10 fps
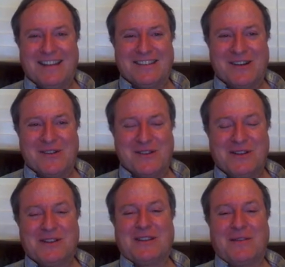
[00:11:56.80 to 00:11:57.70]
so
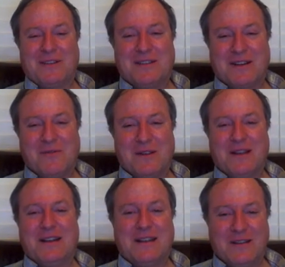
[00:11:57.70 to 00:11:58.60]
you just have to stick with
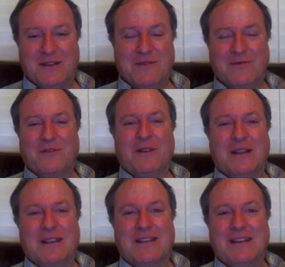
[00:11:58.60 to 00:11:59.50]
it until you
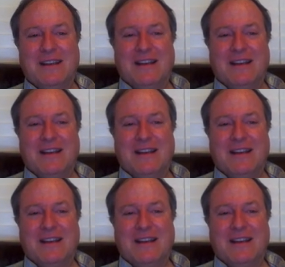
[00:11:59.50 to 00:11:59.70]
fully